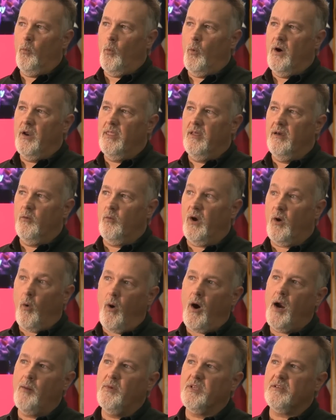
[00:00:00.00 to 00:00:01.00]
One of the
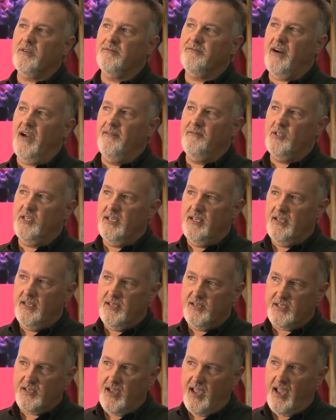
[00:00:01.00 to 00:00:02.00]
requirements of 5G
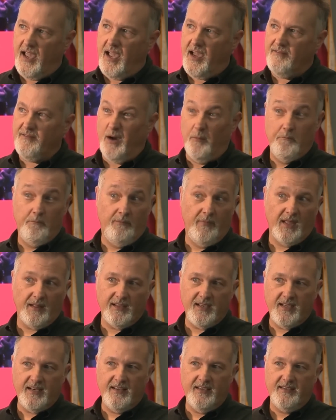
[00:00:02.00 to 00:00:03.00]
is to have 1
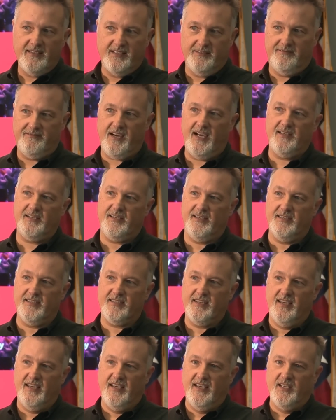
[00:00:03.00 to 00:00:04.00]
million
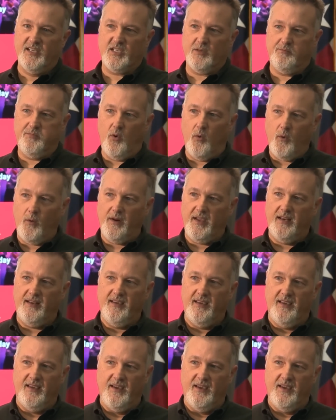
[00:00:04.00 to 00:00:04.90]
devices supported